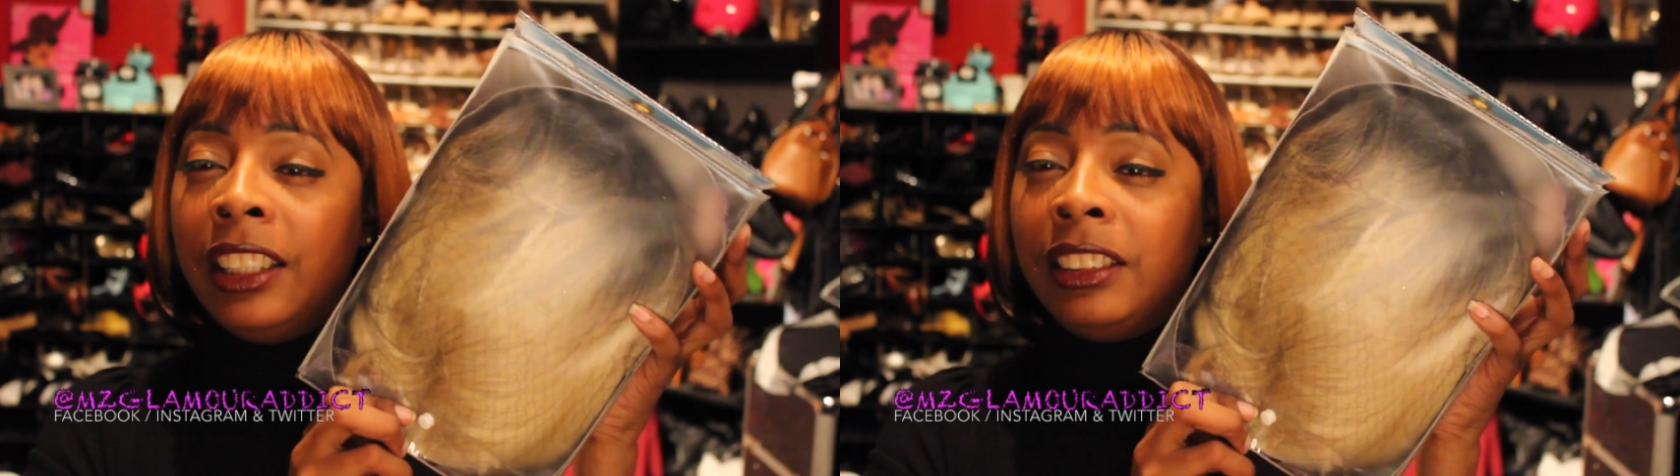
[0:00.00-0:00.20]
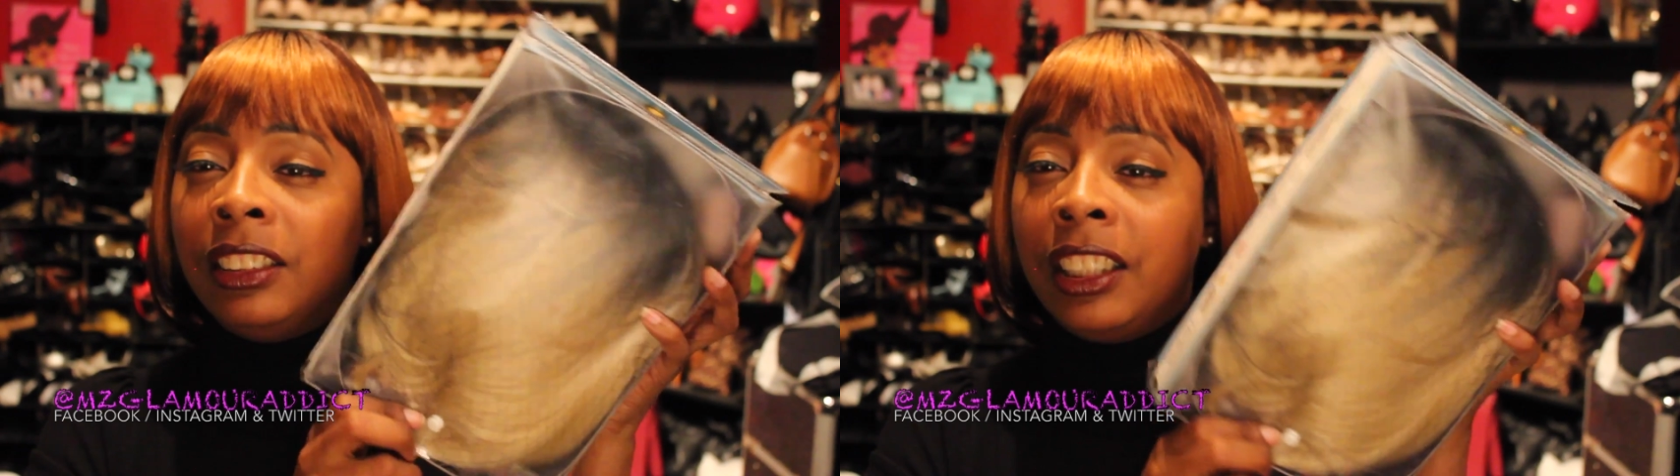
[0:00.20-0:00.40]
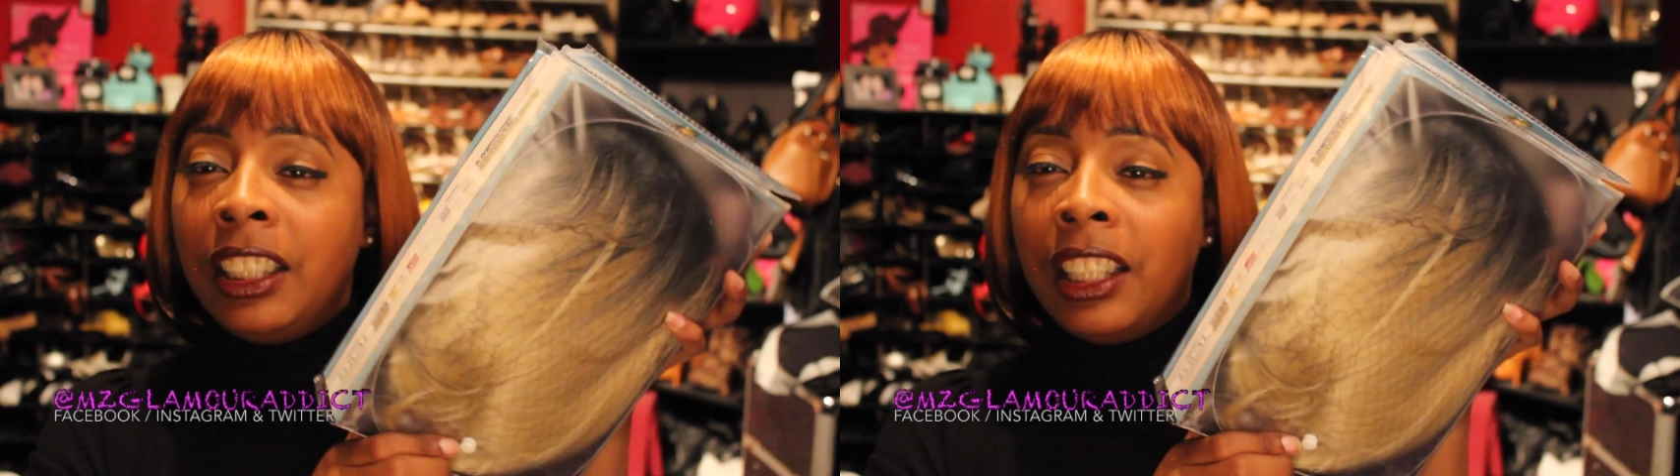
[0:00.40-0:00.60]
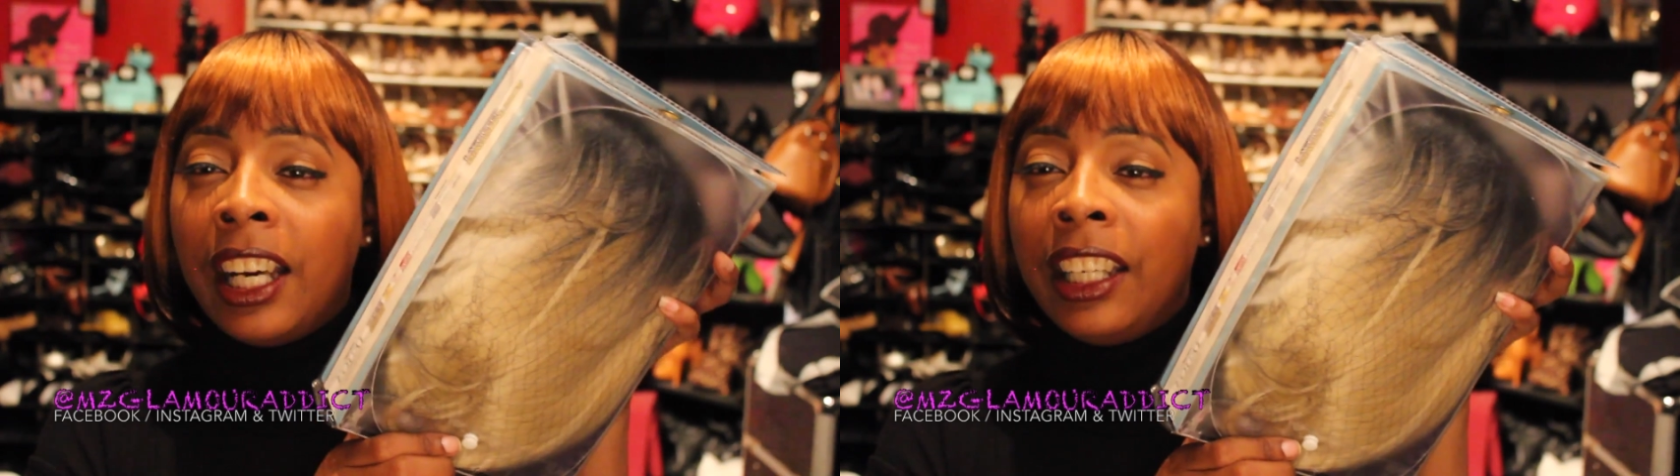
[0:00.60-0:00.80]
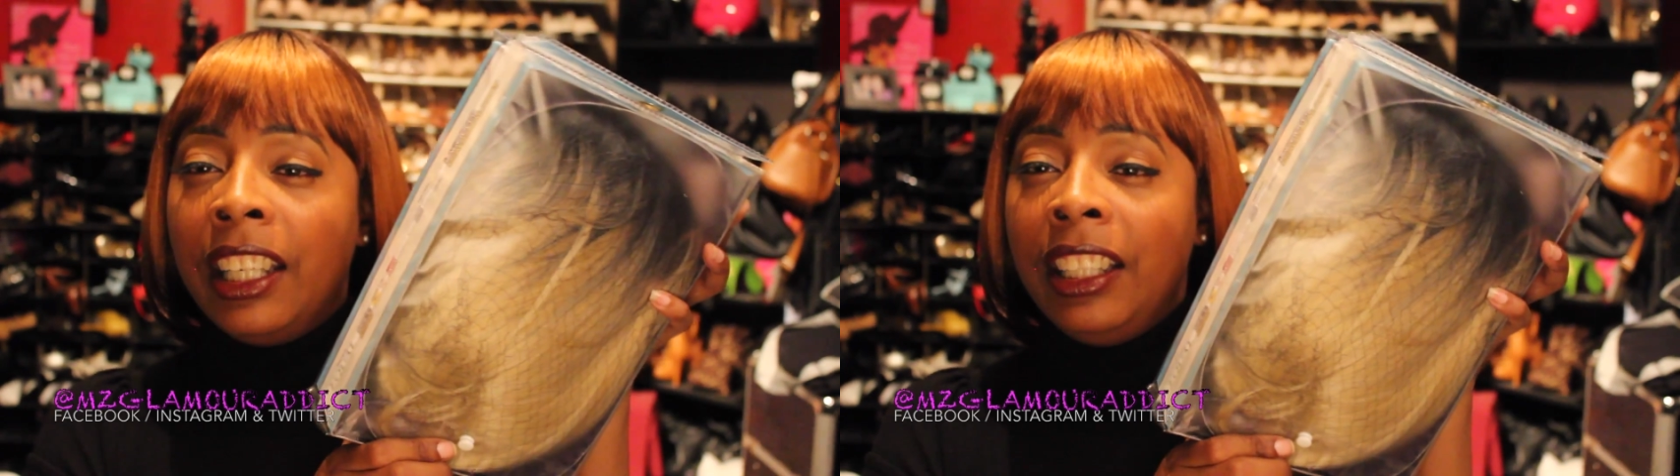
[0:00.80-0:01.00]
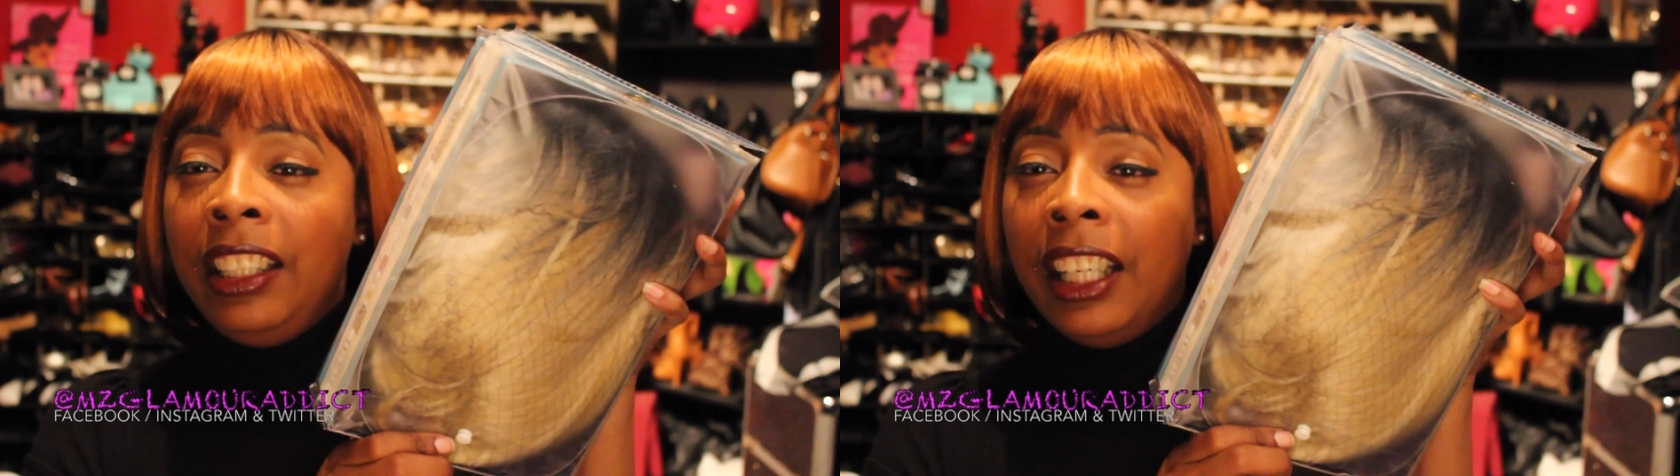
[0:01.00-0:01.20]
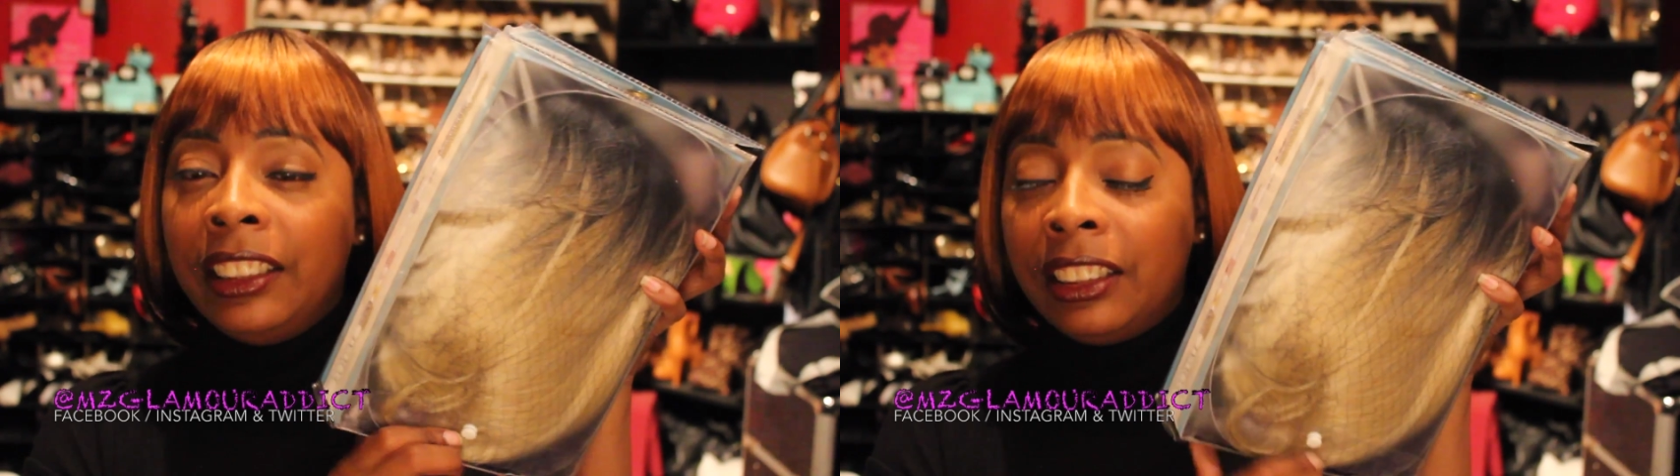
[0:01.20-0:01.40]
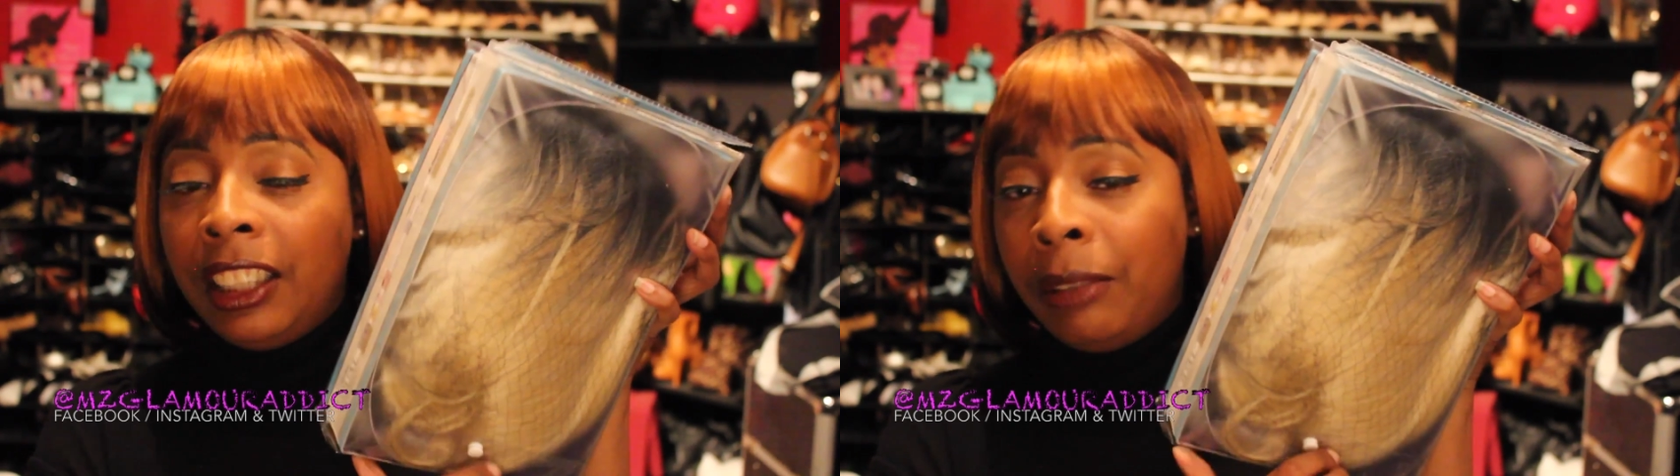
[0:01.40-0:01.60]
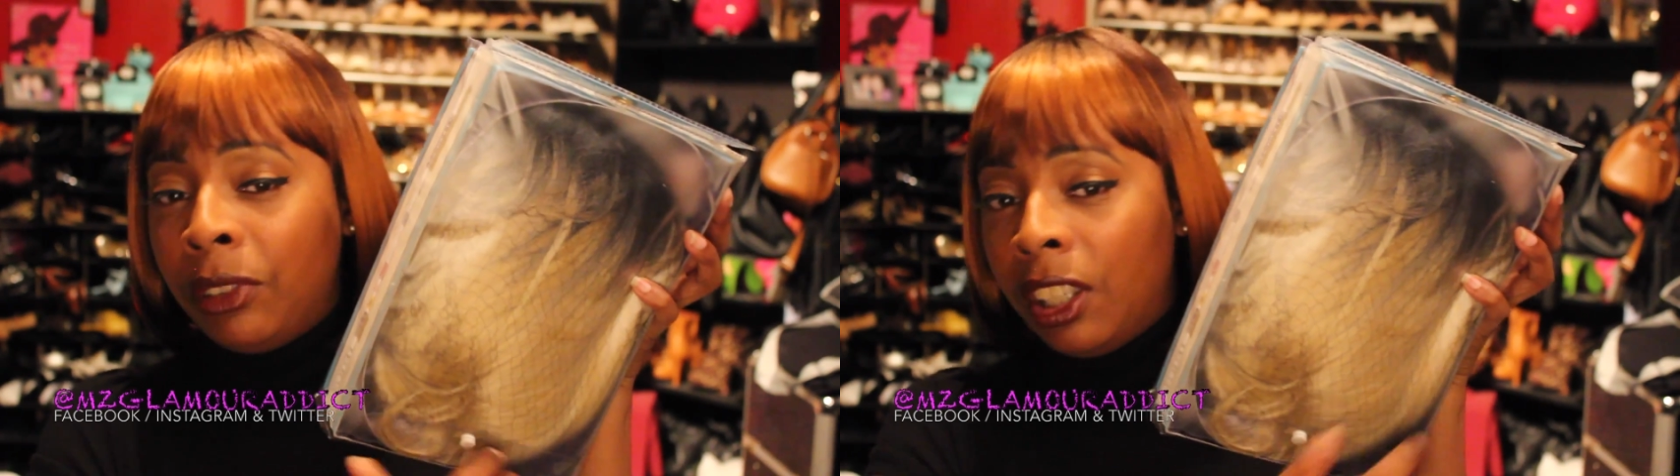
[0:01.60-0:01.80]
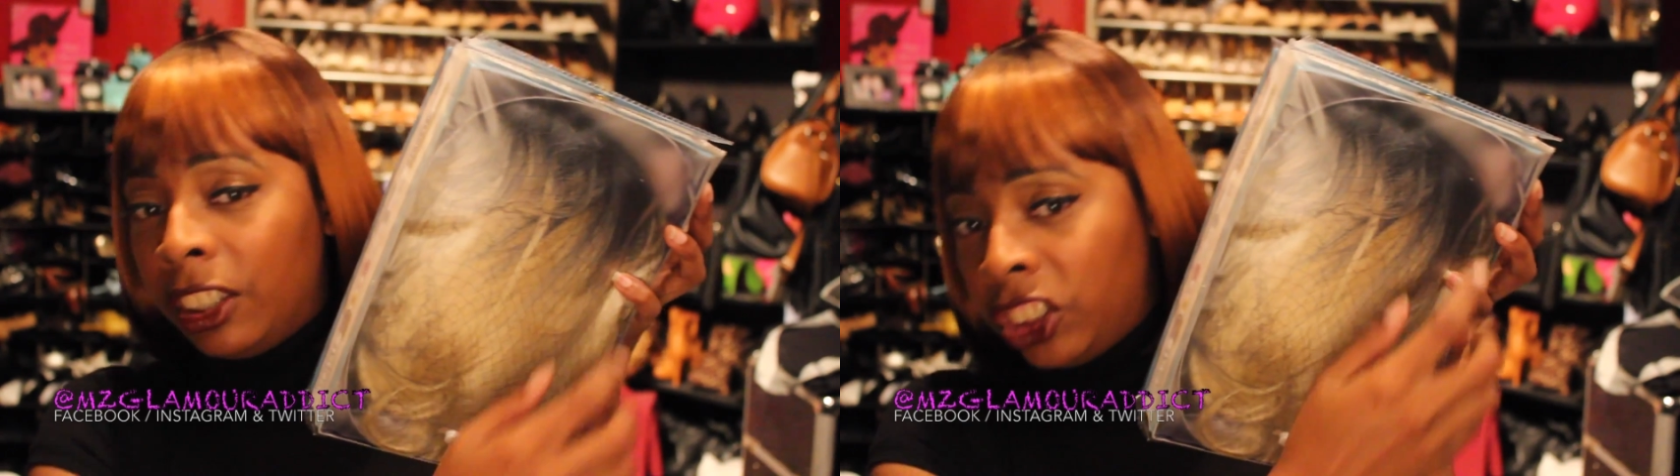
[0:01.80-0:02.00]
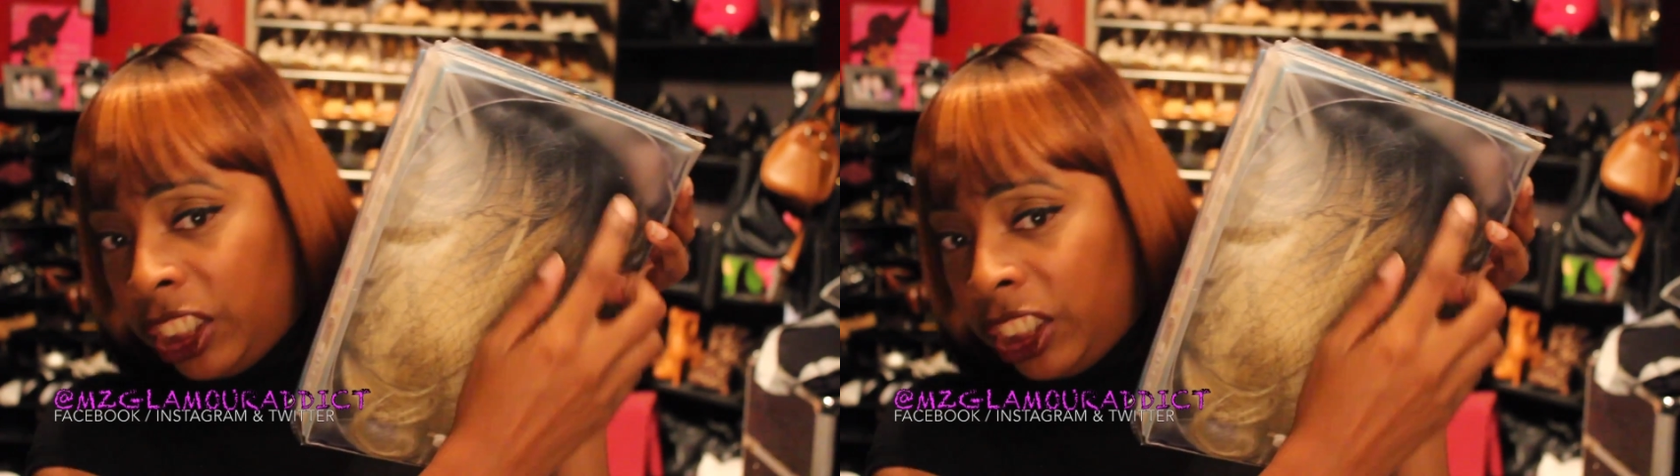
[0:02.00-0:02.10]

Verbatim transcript: is looking like. Yes, Glam Doll.